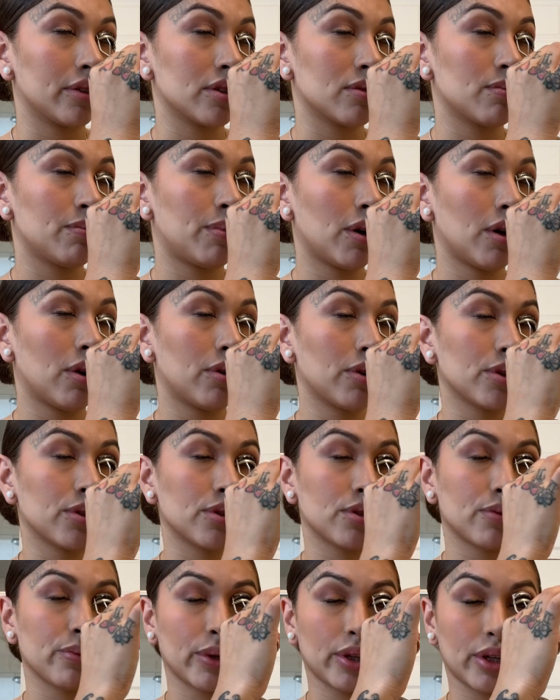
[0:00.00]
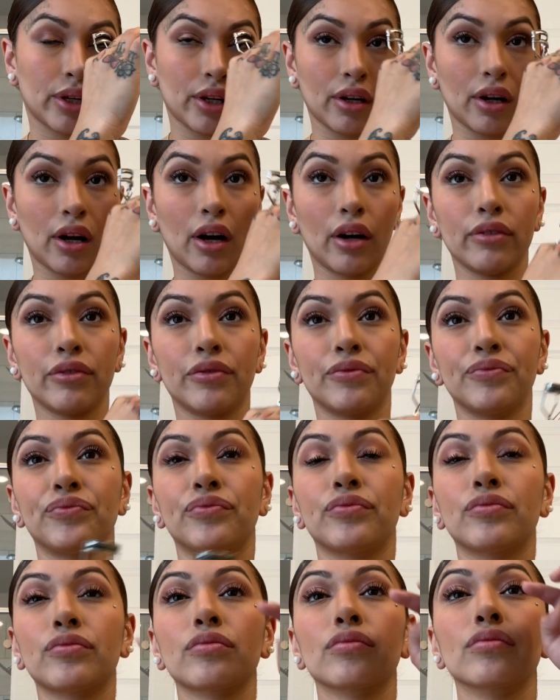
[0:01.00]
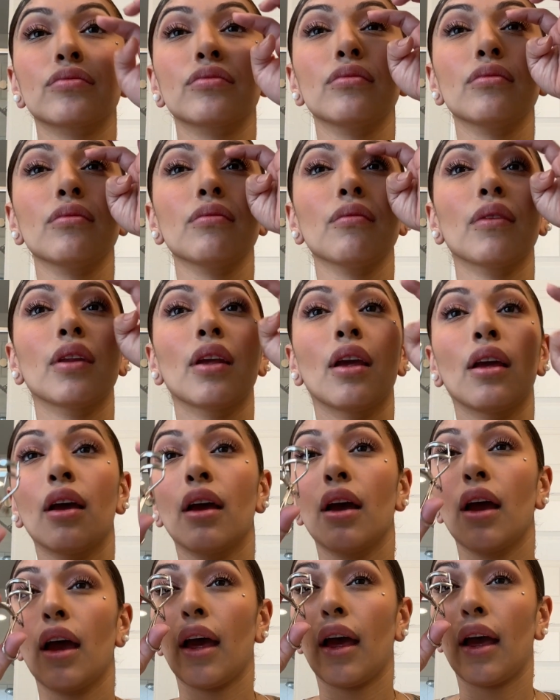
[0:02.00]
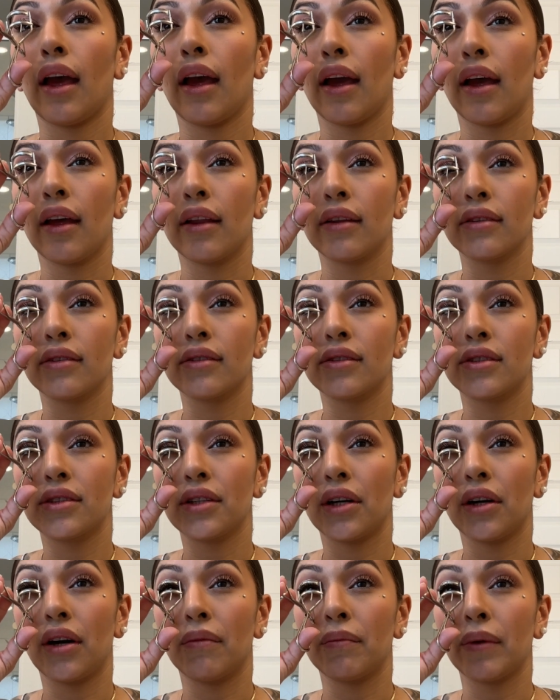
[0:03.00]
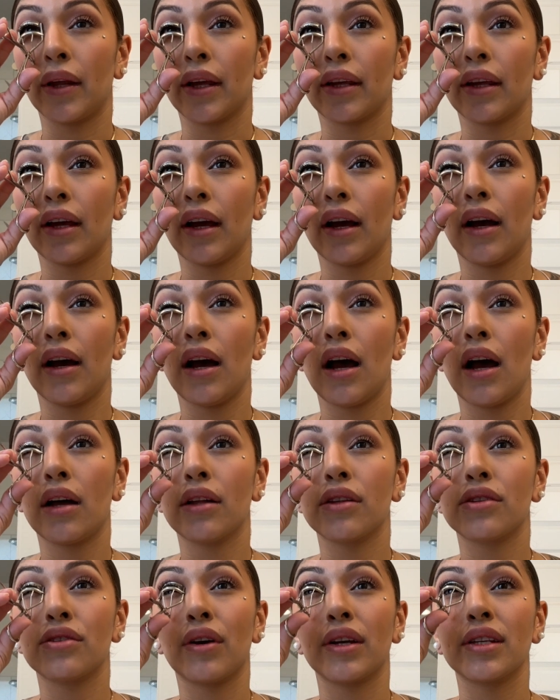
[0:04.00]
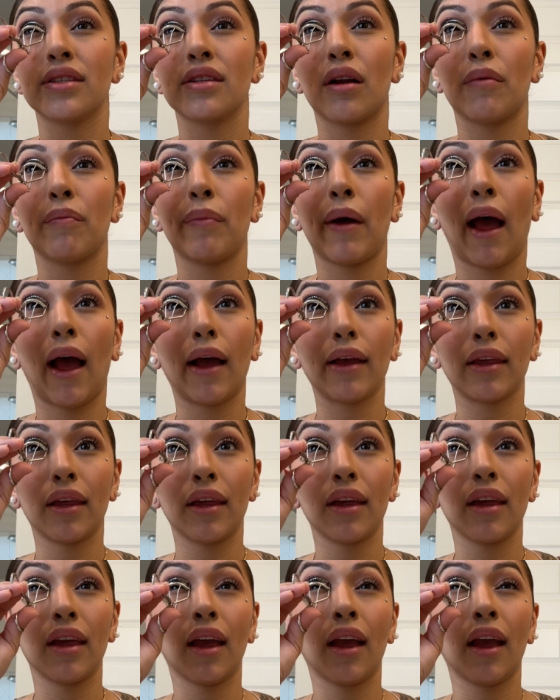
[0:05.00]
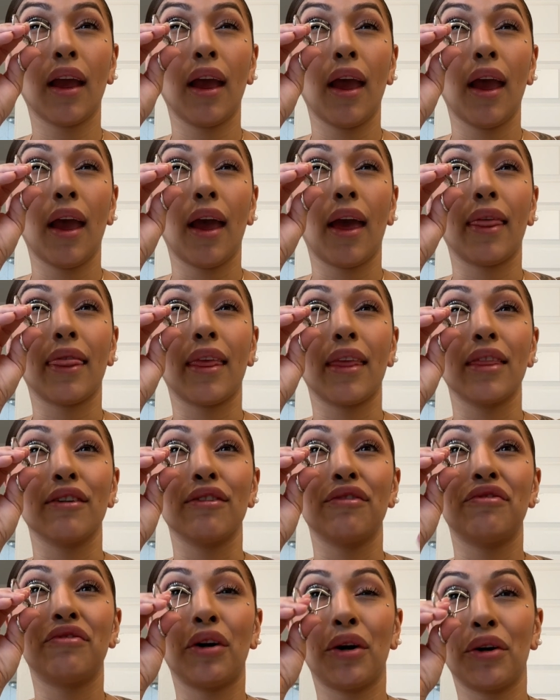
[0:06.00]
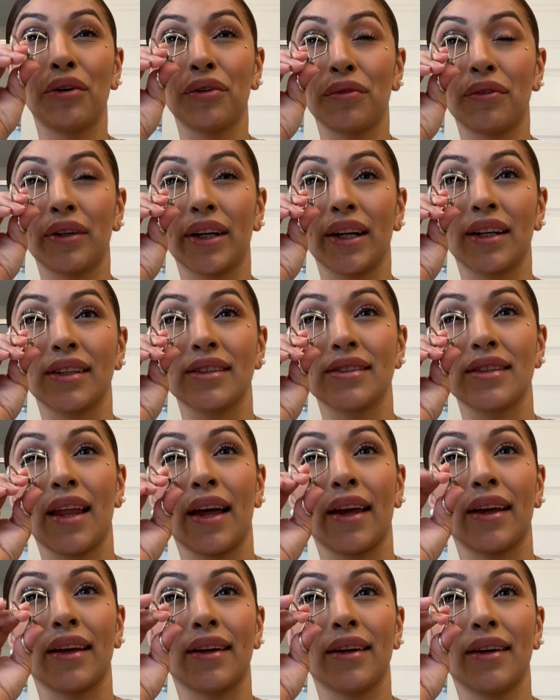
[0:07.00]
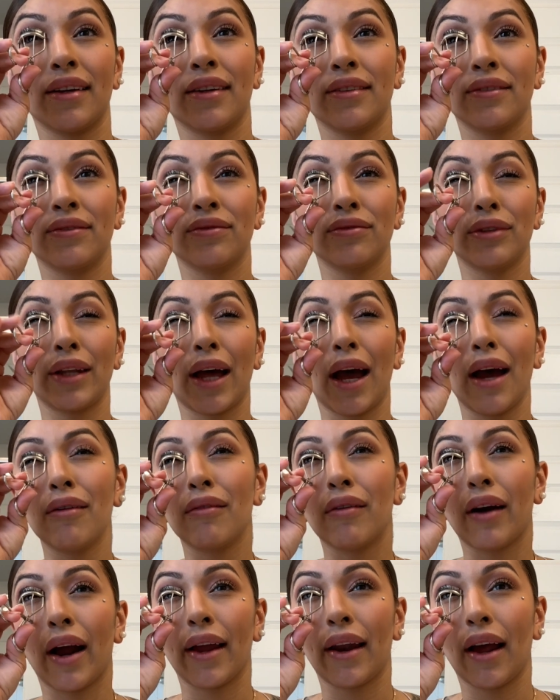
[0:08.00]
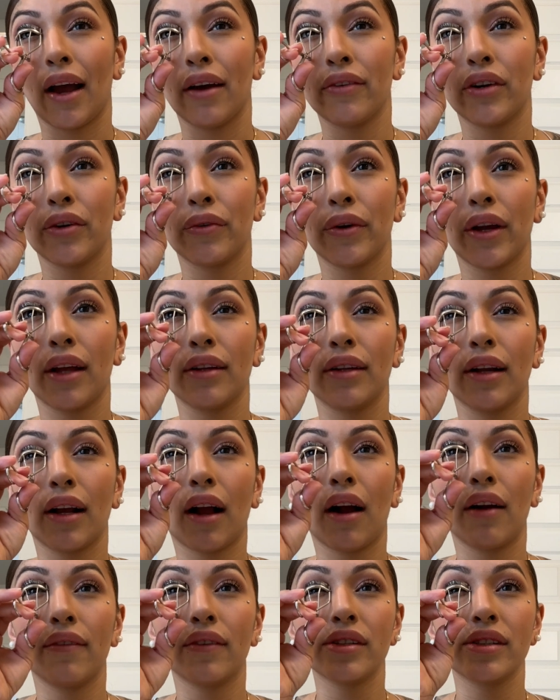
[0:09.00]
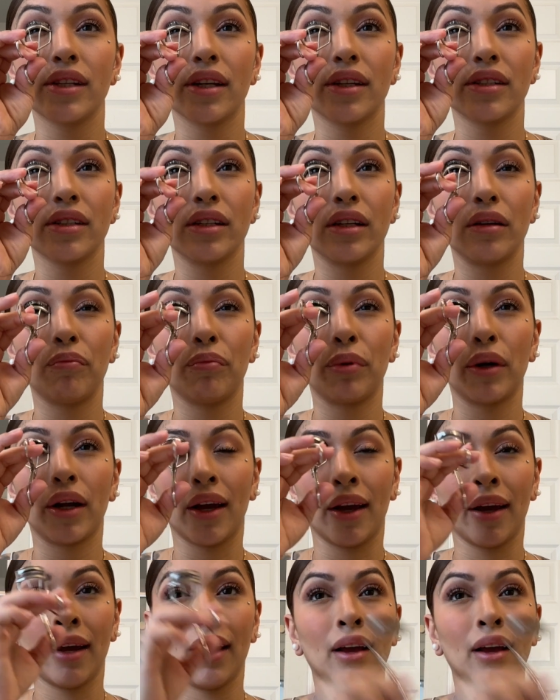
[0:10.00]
this boat, you just want to get off. And so I'm like, yeah. So I start packing, and then the phone rings, like not right after we had that conversation, but